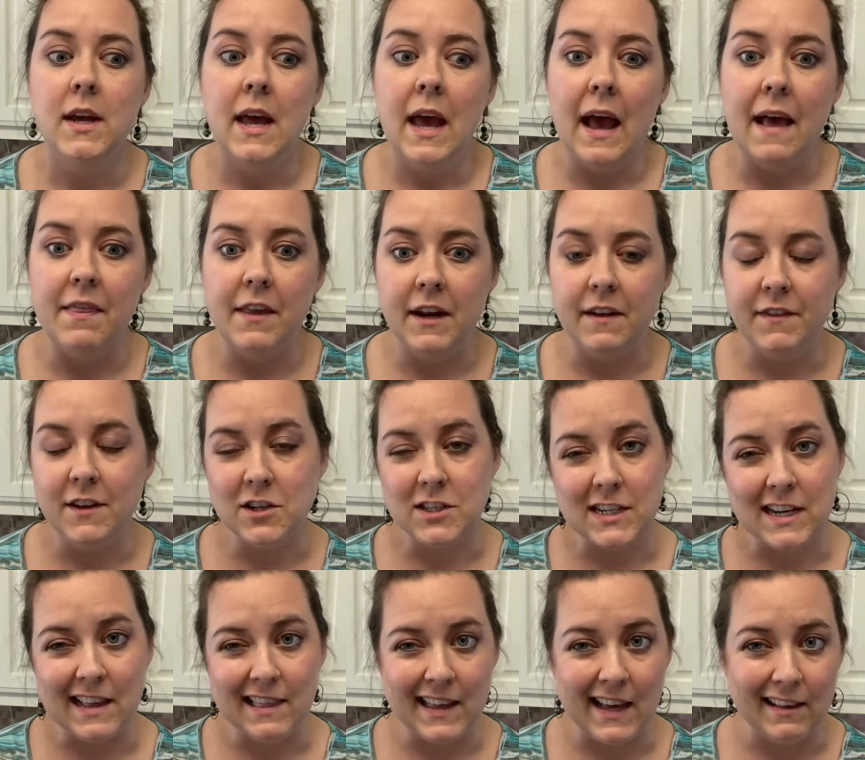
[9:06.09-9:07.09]
And then if there's
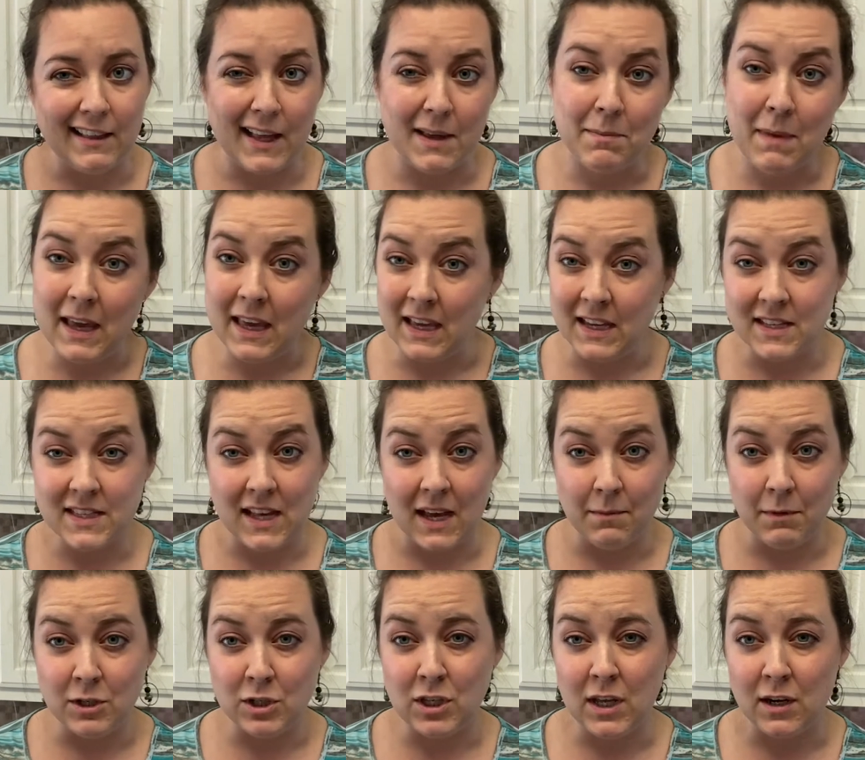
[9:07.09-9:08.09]
anything like making a
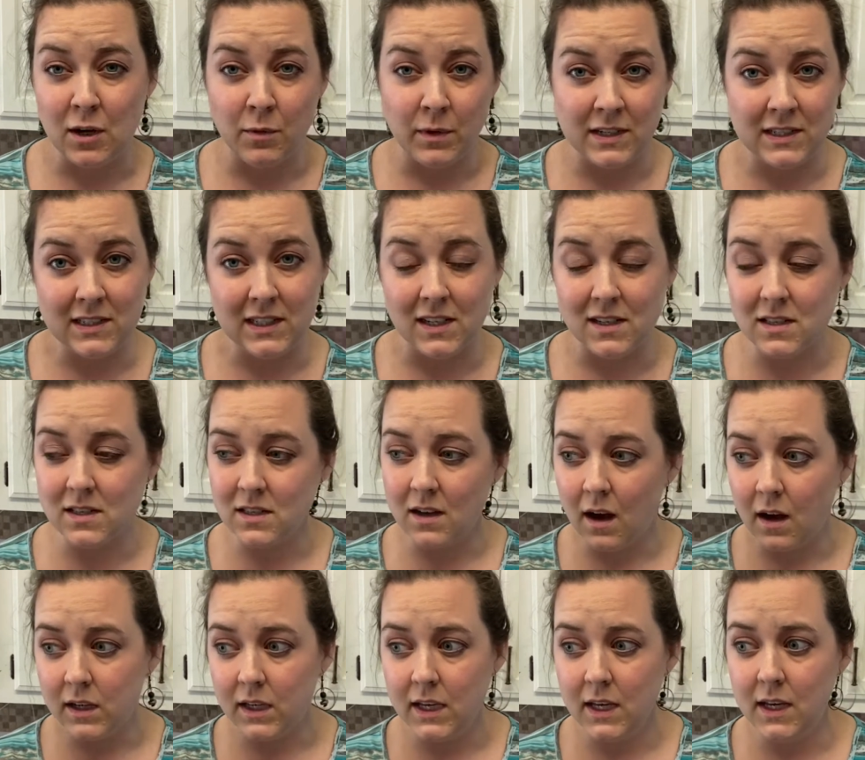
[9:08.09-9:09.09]
sandwich that I don't want to get
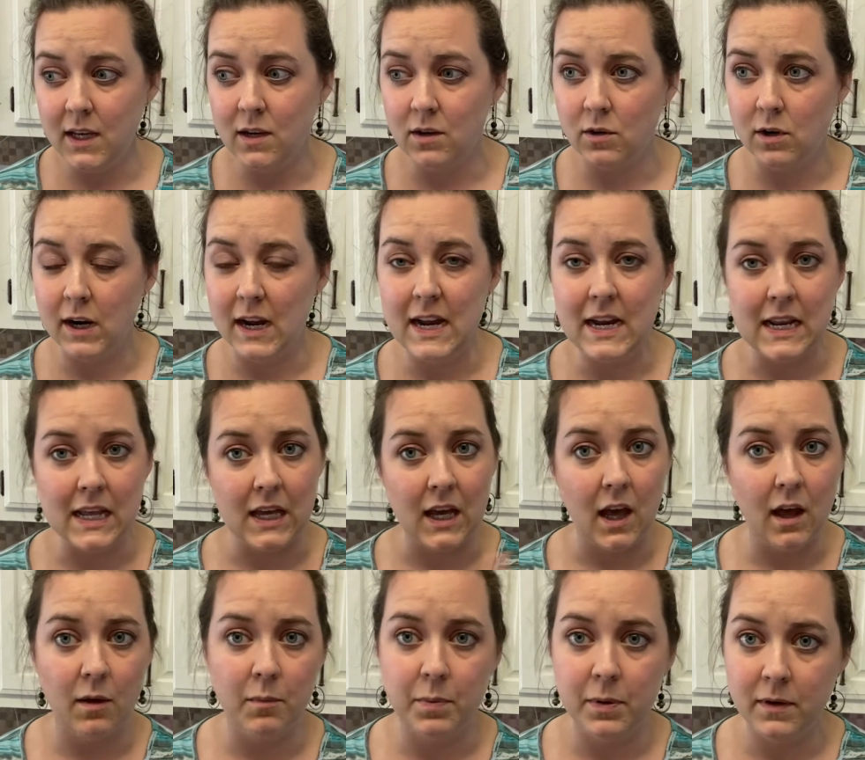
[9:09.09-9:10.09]
soggy, or heating
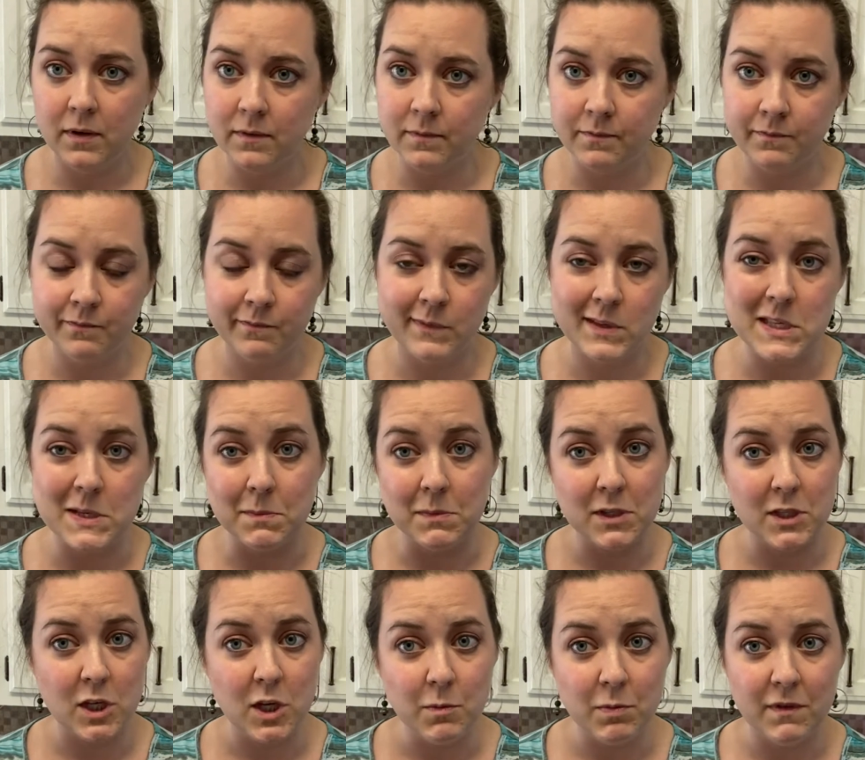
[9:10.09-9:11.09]
up some
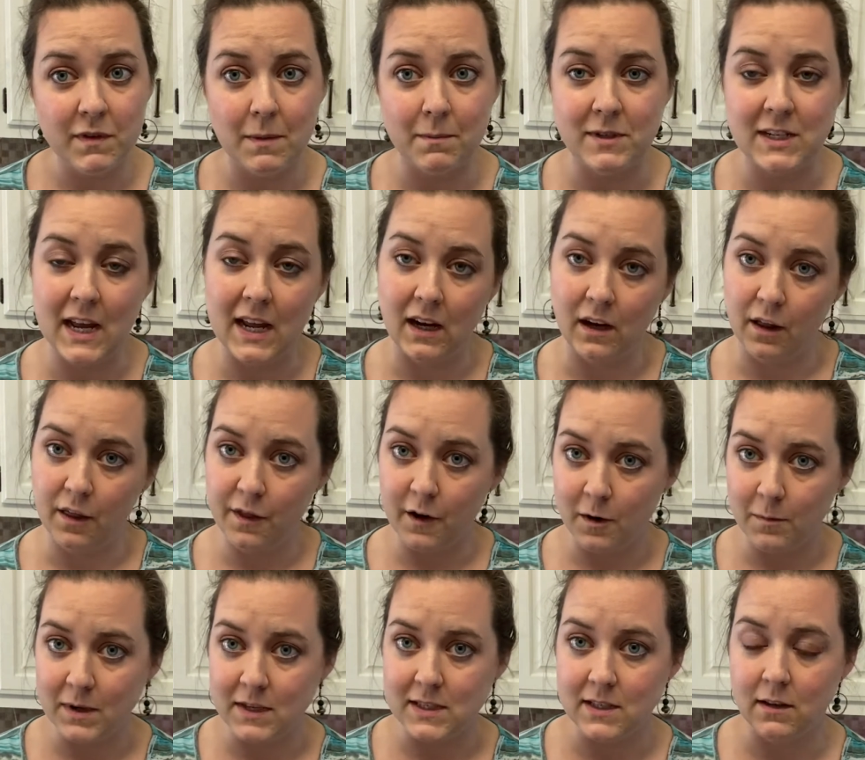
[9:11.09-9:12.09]
soup if I'm taking a
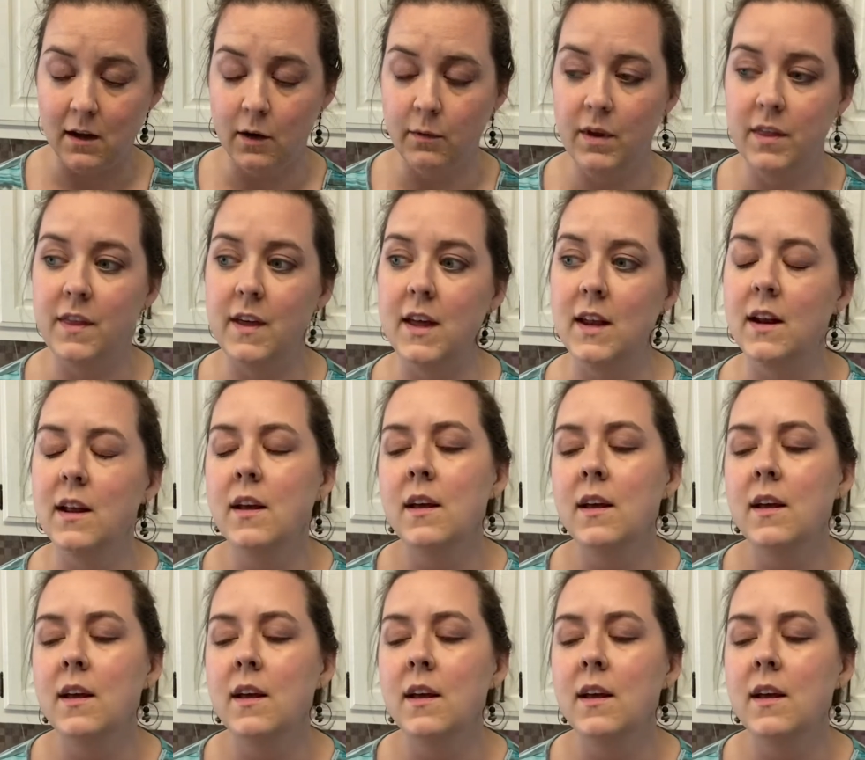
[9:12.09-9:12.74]
thermos along with it,